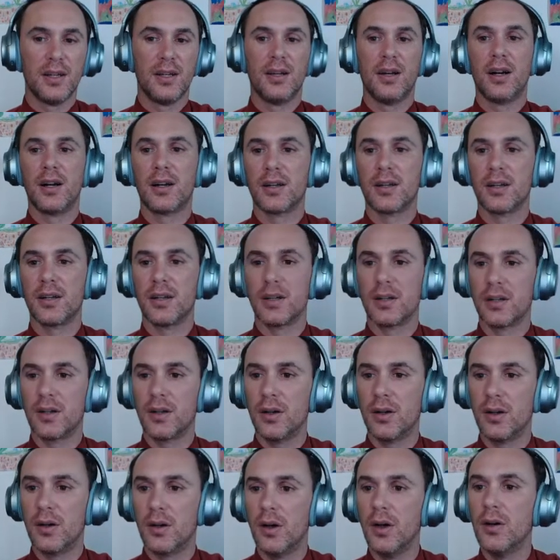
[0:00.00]
I'm going to
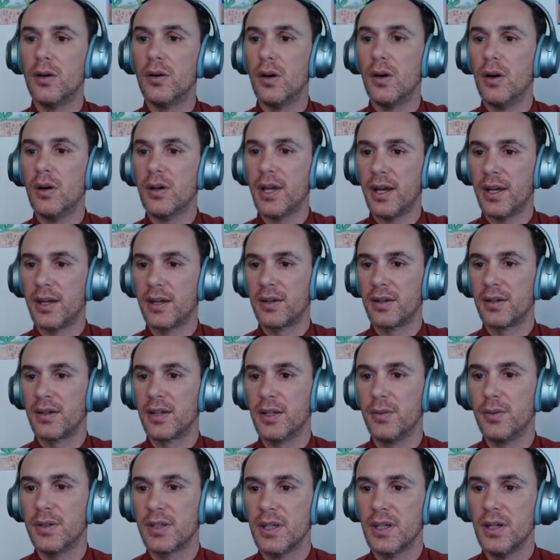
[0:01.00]
go, oh, okay, here
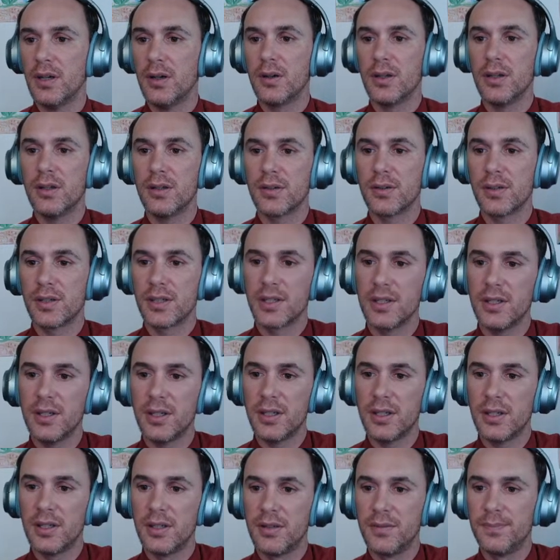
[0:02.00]
we go, Hillary,
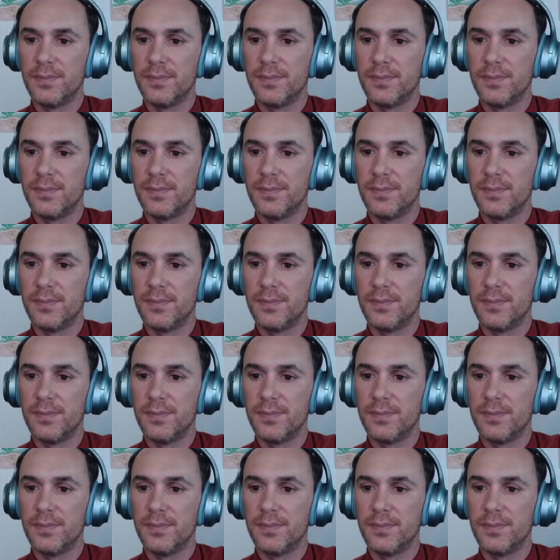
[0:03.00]
good.